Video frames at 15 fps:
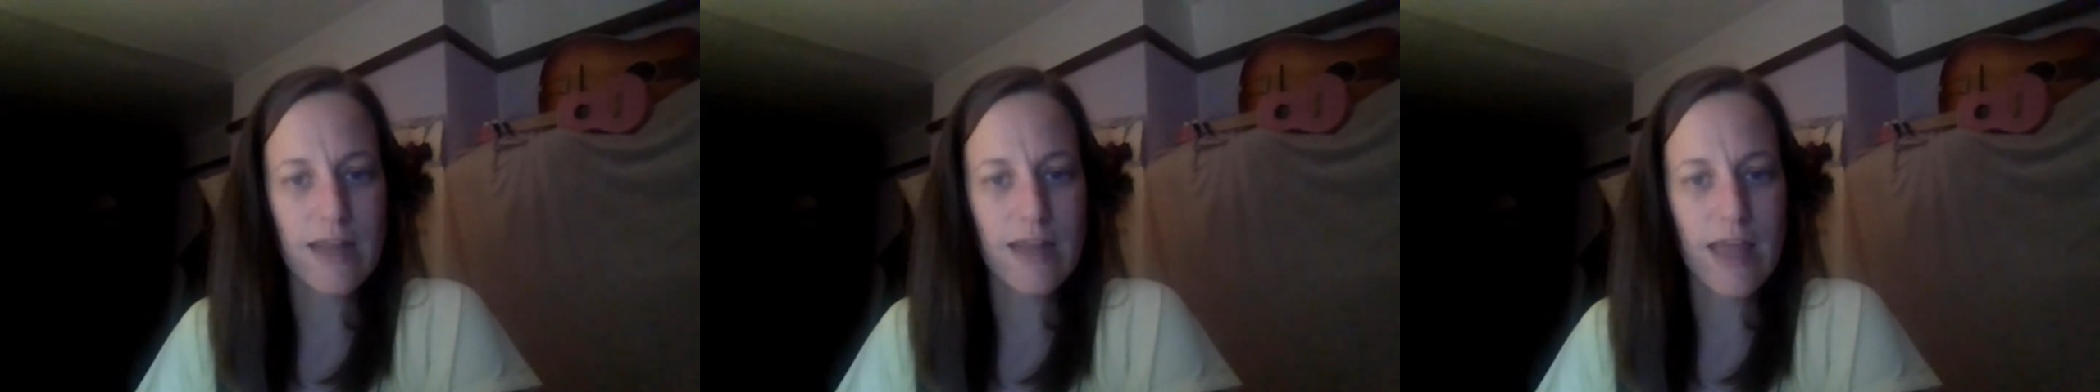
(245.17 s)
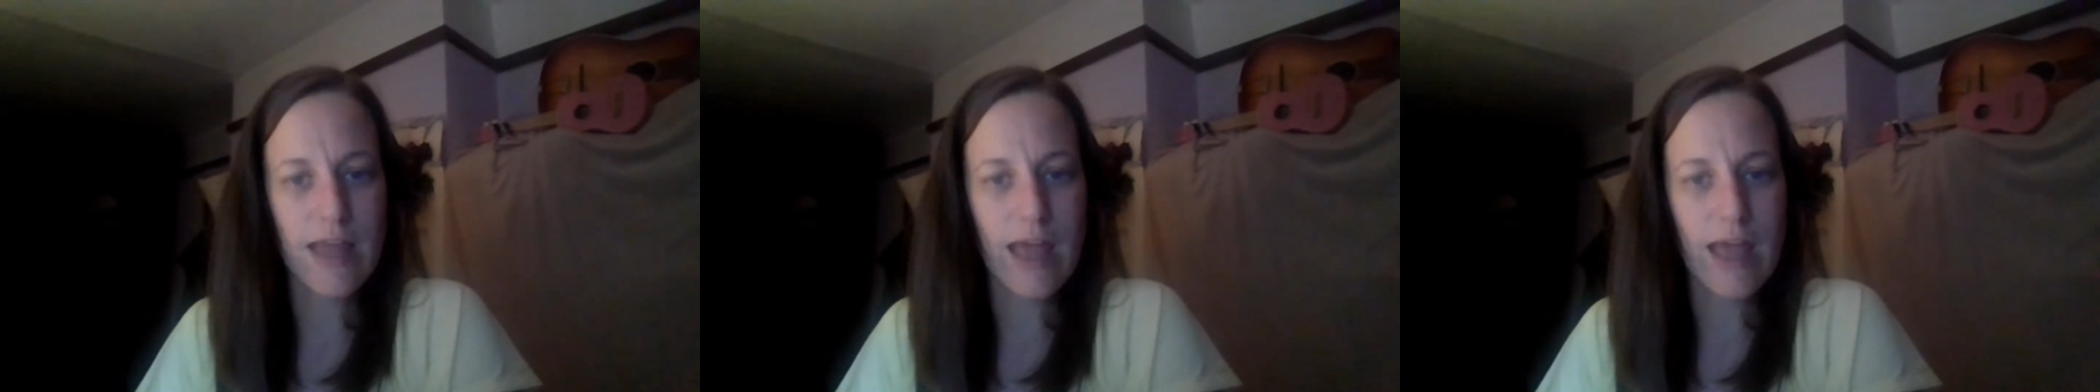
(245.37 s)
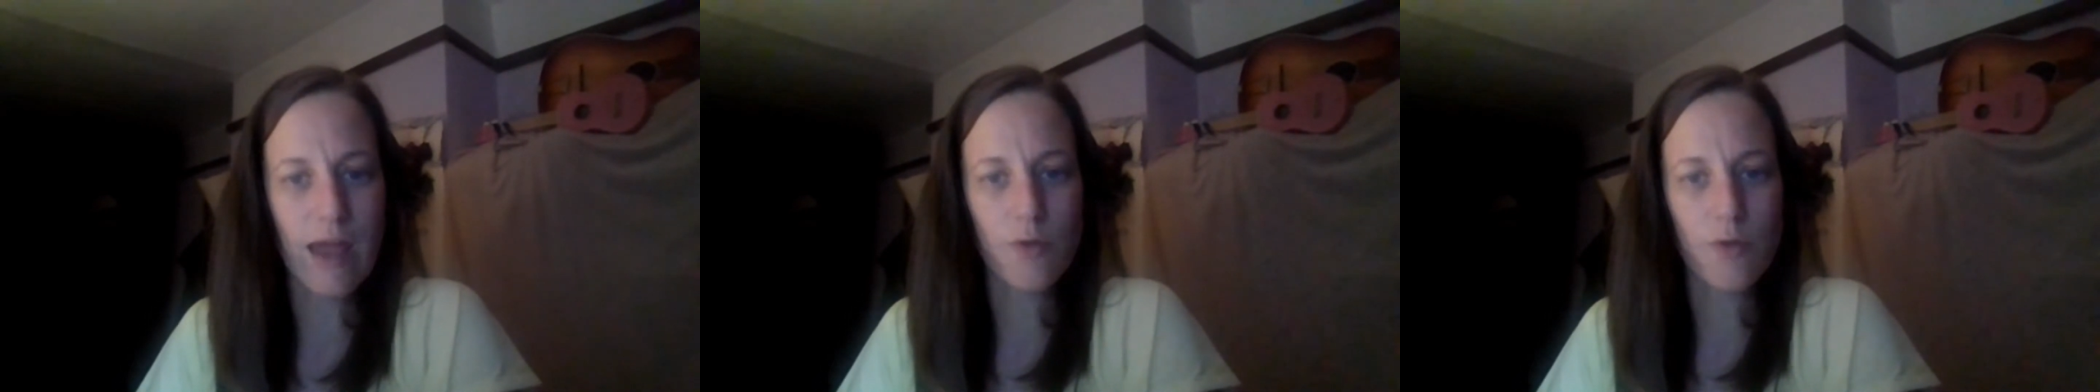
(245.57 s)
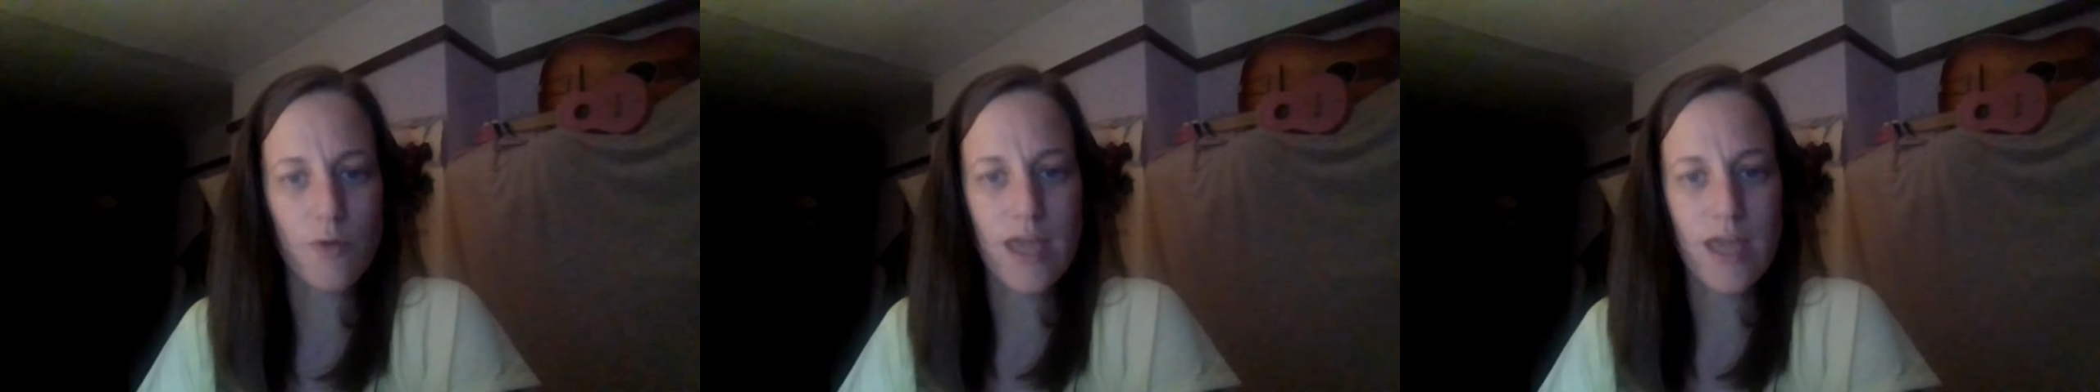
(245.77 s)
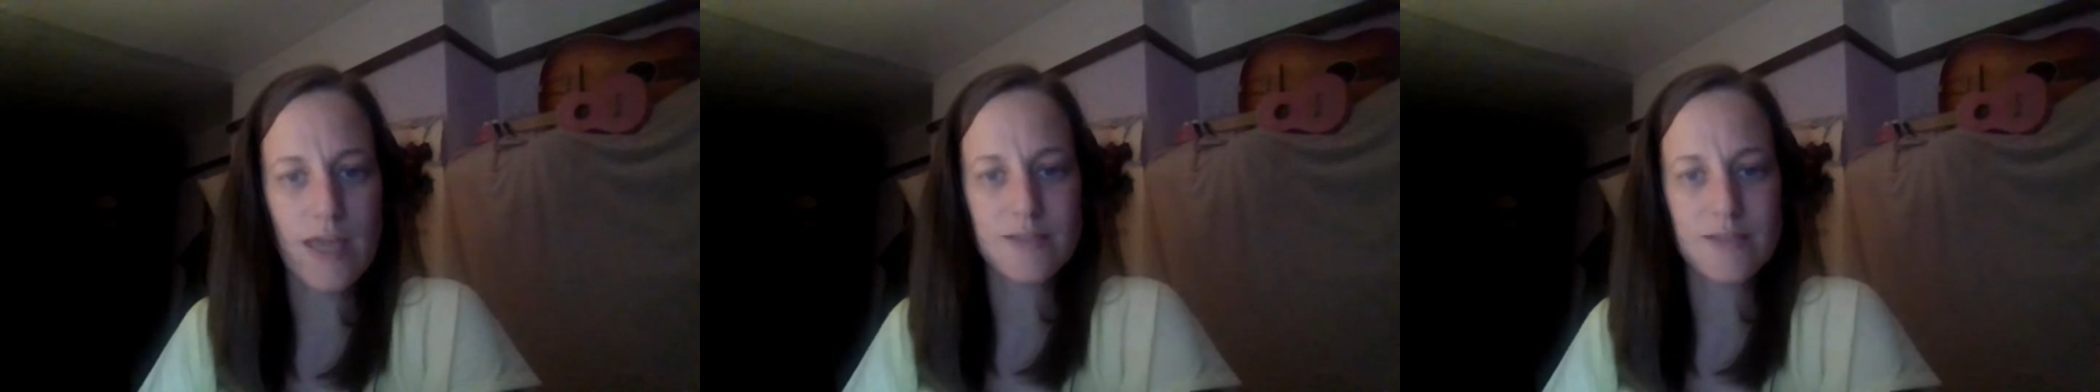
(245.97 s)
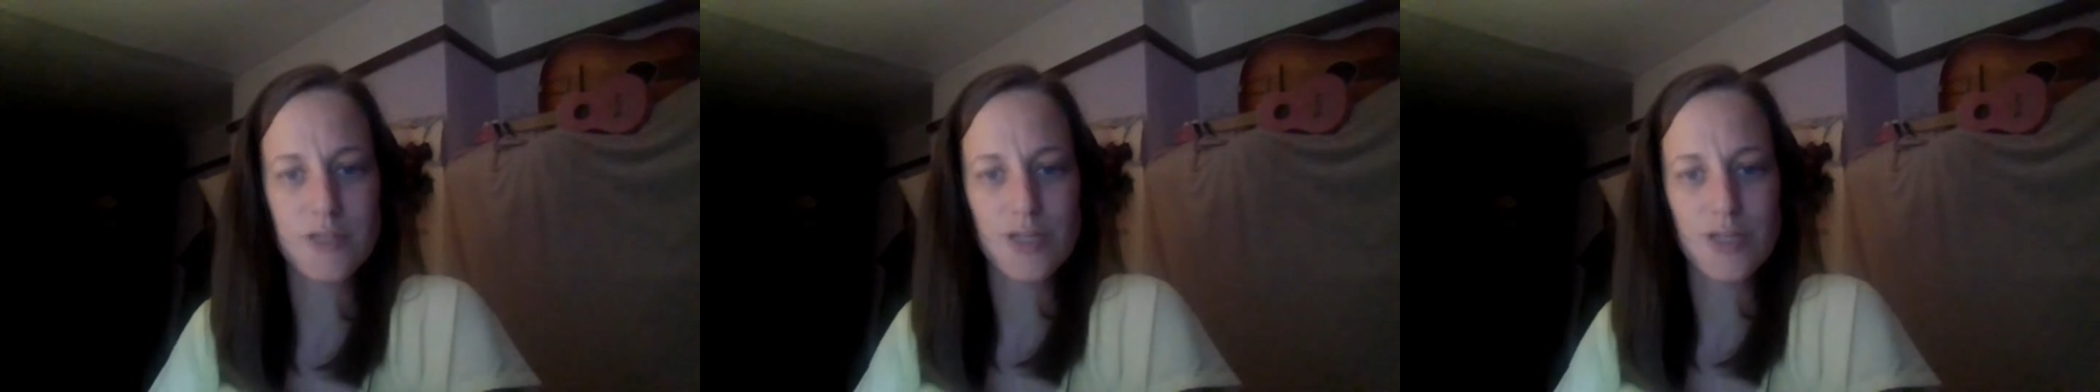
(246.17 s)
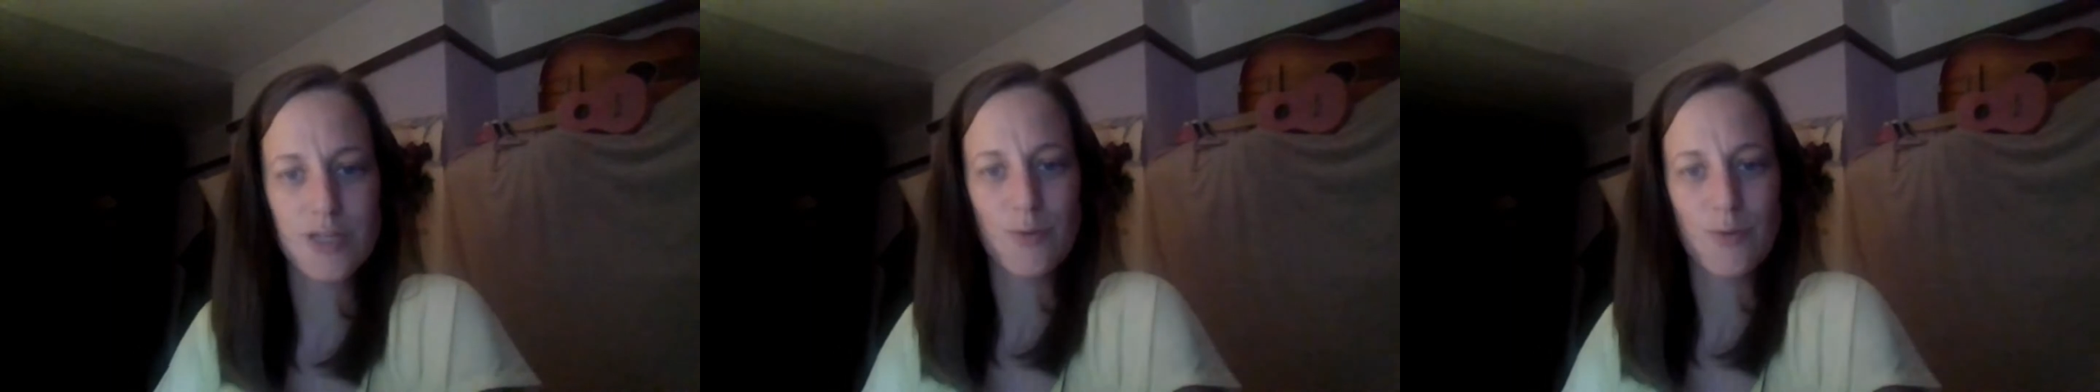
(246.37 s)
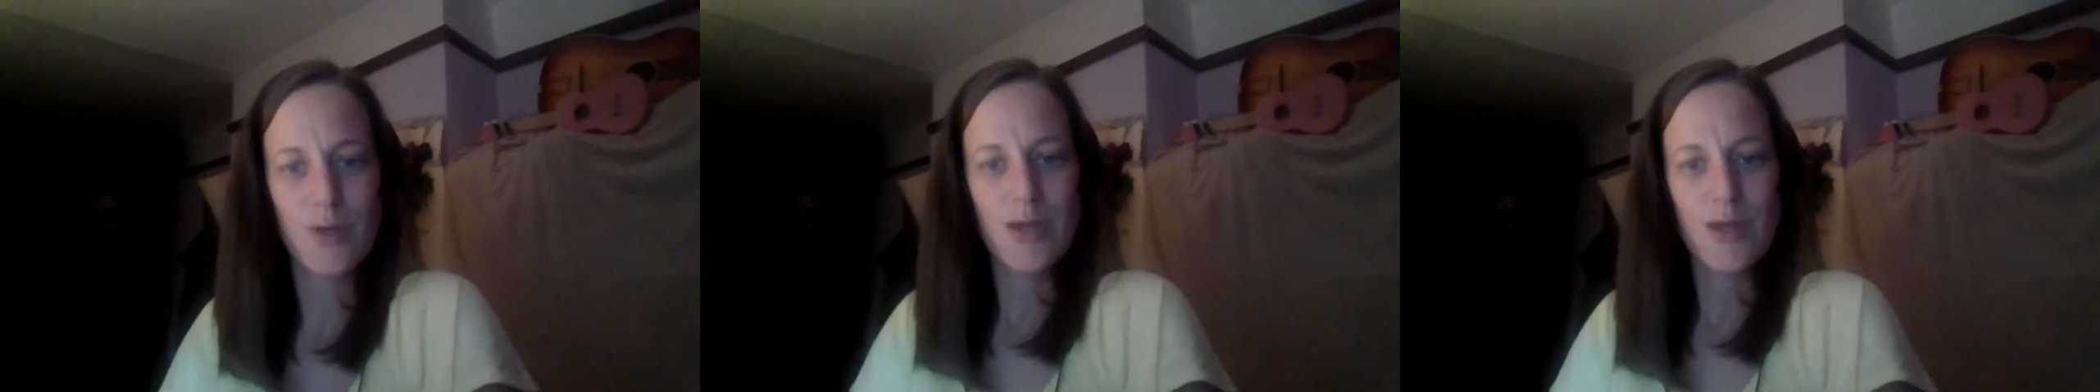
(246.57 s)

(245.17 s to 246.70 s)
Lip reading: now. Yes, we do.